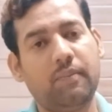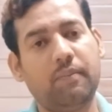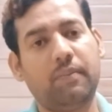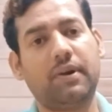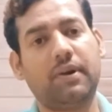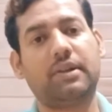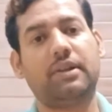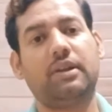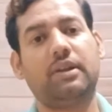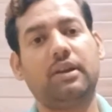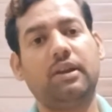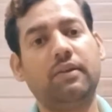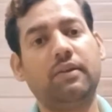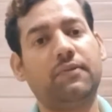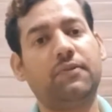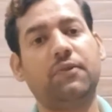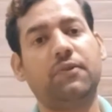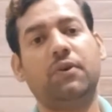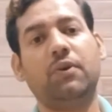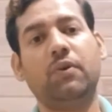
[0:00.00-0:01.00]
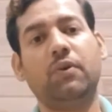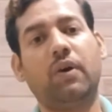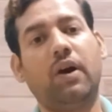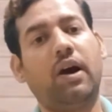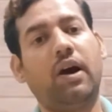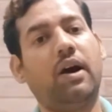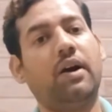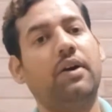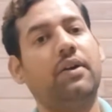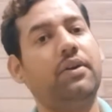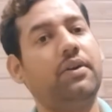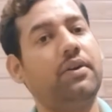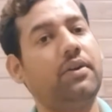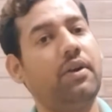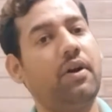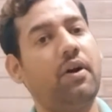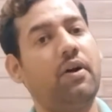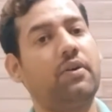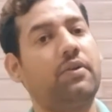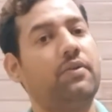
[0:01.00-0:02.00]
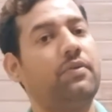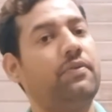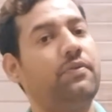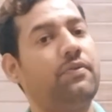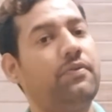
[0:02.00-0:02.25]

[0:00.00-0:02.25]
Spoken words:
But if you are not